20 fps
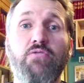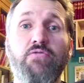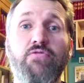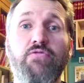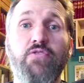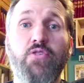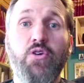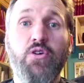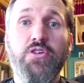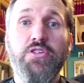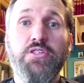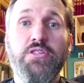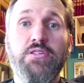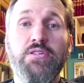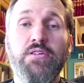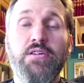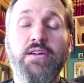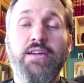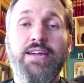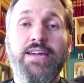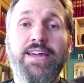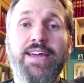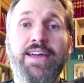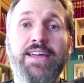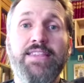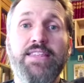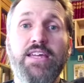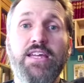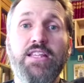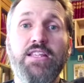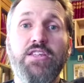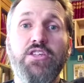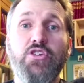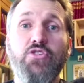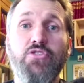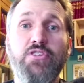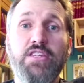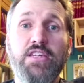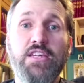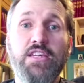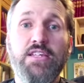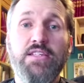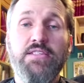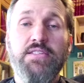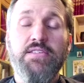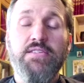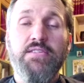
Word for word: first, and then your knees,